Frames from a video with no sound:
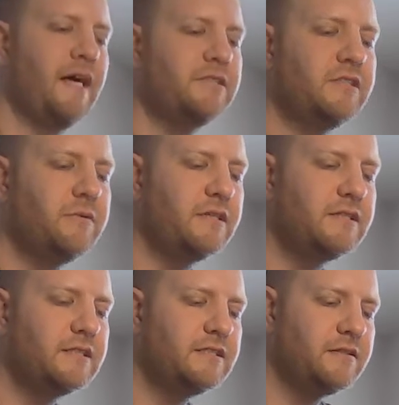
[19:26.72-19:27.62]
Actually wanted
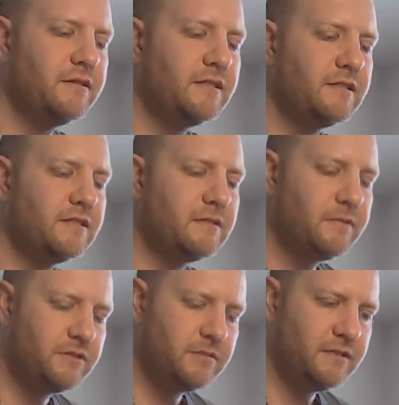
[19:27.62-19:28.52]
to, so this is
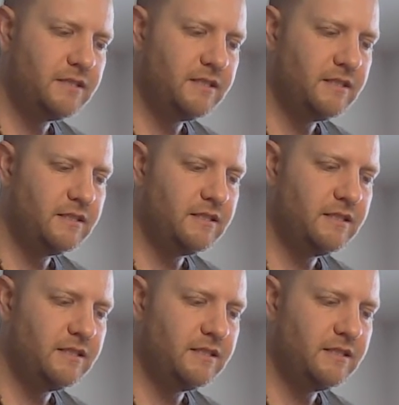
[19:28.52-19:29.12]
supposed to be teeny.